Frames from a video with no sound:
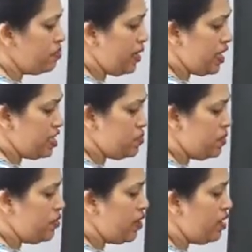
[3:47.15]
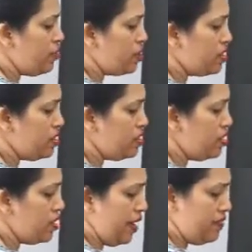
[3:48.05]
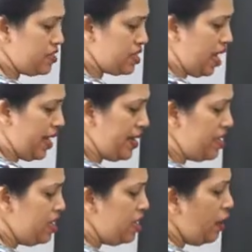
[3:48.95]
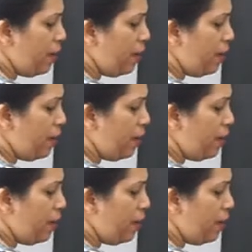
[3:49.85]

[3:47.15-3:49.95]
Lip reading: bicuspid valve on the left side,